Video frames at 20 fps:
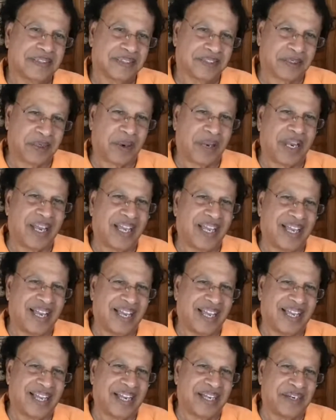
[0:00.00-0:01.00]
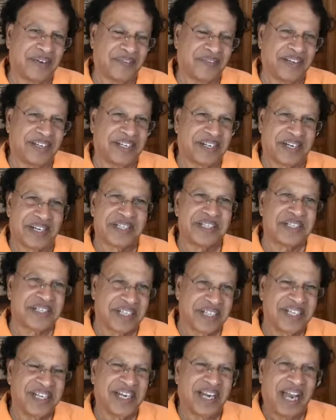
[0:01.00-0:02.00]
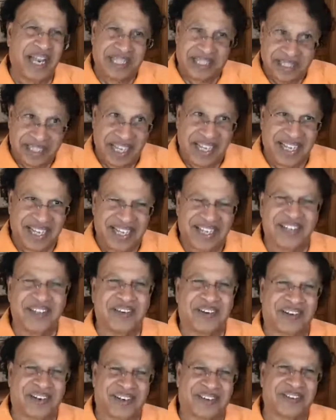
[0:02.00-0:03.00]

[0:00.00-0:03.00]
So I kind of addressed, I think, your